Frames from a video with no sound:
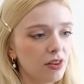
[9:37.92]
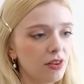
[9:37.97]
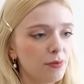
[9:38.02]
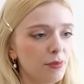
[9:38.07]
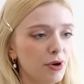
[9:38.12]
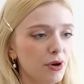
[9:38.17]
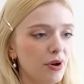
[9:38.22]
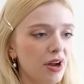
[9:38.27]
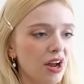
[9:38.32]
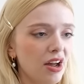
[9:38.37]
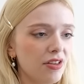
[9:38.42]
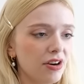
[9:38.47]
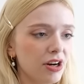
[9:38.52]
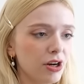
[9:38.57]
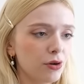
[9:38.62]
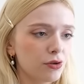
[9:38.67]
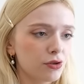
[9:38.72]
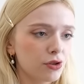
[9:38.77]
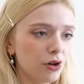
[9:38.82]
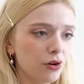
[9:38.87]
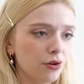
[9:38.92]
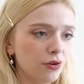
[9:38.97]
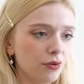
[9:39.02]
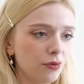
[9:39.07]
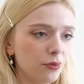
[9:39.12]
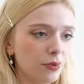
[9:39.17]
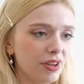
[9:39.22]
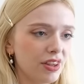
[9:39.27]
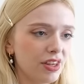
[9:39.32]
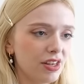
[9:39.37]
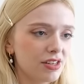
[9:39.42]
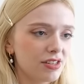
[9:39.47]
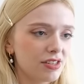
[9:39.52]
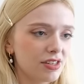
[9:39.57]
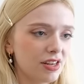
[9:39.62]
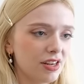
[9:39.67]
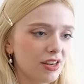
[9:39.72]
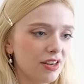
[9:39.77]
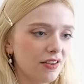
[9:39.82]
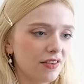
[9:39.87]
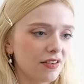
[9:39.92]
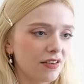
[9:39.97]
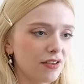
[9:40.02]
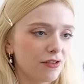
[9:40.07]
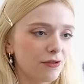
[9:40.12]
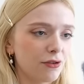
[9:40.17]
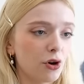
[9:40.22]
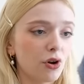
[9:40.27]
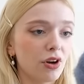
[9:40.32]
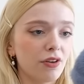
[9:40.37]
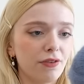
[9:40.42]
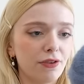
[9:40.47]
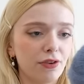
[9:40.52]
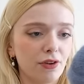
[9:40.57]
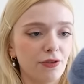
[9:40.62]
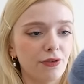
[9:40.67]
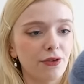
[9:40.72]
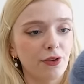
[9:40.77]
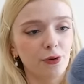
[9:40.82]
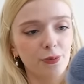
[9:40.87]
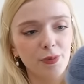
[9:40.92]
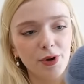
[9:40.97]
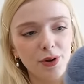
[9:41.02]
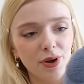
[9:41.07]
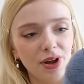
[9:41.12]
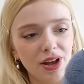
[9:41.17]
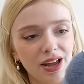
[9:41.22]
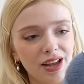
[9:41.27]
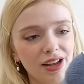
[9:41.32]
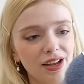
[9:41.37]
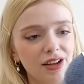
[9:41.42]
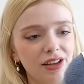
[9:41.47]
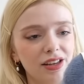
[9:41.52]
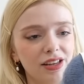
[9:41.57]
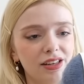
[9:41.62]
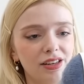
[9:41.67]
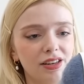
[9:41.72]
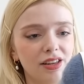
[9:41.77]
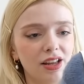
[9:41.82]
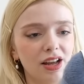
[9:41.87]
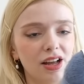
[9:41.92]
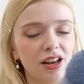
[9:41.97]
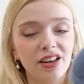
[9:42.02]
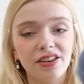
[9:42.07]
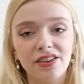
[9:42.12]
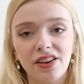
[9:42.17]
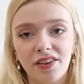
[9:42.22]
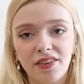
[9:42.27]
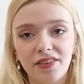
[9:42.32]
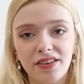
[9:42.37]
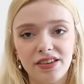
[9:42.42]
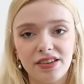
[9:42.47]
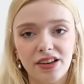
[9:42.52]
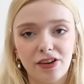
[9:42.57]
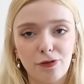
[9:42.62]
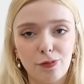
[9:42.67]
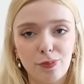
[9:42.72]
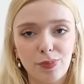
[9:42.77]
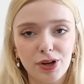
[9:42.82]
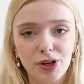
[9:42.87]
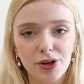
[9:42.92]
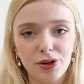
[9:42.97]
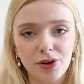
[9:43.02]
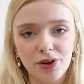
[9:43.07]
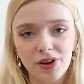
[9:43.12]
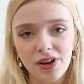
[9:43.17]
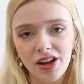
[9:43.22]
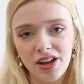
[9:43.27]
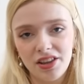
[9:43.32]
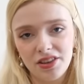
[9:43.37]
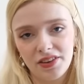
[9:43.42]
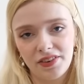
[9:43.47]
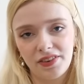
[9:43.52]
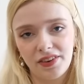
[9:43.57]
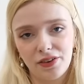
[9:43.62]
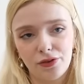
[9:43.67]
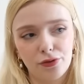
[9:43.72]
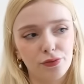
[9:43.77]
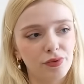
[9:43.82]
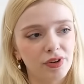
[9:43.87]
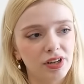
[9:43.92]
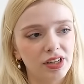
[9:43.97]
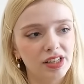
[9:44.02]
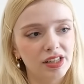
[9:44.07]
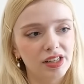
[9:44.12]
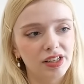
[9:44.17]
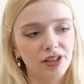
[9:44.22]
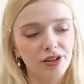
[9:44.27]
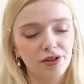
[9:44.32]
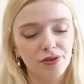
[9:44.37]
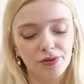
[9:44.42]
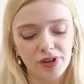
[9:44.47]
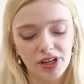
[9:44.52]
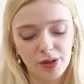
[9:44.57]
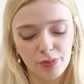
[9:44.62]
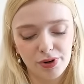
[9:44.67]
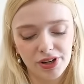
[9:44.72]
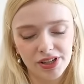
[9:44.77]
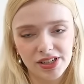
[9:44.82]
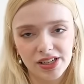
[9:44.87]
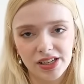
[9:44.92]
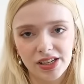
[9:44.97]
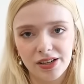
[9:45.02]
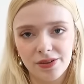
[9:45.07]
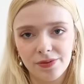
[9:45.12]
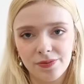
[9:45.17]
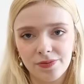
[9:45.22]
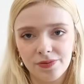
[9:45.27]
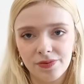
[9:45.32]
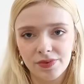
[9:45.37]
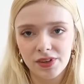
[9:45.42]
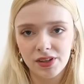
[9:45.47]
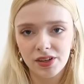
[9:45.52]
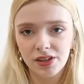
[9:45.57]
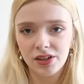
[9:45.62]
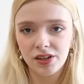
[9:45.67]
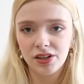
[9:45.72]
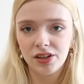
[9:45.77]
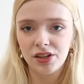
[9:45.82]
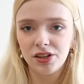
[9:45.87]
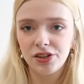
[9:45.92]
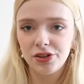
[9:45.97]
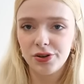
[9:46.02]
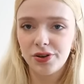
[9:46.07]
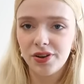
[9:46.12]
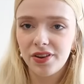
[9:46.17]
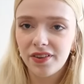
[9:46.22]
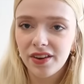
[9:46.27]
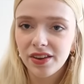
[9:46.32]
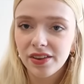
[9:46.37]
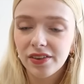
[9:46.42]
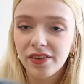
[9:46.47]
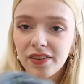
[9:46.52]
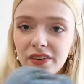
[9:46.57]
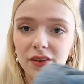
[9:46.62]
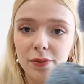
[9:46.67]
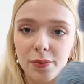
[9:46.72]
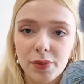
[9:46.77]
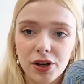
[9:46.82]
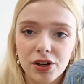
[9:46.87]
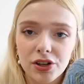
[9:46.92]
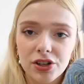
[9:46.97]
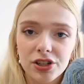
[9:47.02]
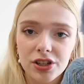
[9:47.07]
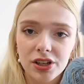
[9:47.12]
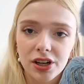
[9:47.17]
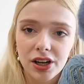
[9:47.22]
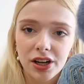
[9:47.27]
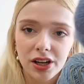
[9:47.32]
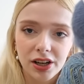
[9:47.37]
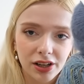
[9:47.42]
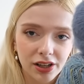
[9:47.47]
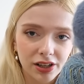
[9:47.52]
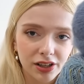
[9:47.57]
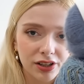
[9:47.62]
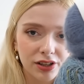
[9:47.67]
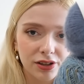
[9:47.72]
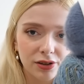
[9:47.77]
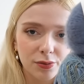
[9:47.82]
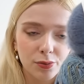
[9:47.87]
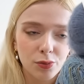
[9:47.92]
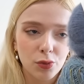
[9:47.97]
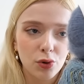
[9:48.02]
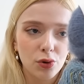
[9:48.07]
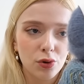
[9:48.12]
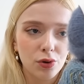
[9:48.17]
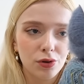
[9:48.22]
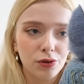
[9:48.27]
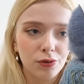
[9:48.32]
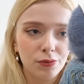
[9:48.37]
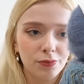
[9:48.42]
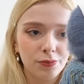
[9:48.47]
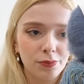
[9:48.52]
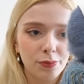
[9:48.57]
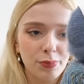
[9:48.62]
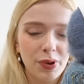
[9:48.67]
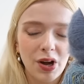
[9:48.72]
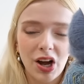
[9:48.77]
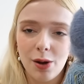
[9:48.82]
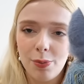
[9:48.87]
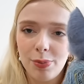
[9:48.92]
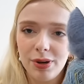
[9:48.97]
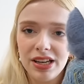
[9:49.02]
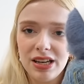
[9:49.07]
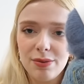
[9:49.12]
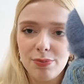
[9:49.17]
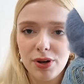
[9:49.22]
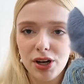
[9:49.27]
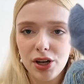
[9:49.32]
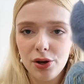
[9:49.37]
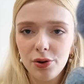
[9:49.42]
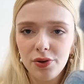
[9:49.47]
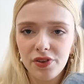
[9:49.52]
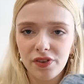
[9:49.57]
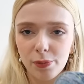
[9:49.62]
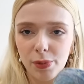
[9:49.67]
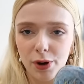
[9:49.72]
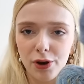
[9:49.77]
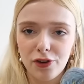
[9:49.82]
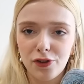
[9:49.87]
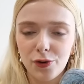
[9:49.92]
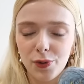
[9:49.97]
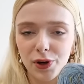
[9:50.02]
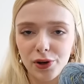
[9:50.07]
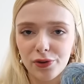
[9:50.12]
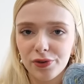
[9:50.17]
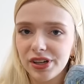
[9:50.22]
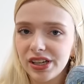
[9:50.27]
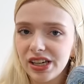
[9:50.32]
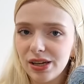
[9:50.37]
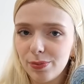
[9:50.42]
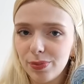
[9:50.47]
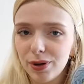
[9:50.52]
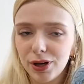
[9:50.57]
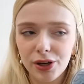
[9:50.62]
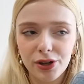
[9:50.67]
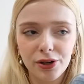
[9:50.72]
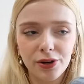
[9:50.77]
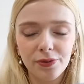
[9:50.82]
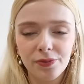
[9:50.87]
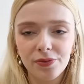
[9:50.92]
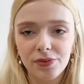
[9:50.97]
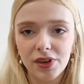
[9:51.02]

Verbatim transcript: The mohair that I got to hold with it is Knitting for Olive Soft Silk Mohair in the colour Dusty Delft Blue. This is really, really pretty. You can see this is a much uh, more purpley blue as opposed to a greeny blue.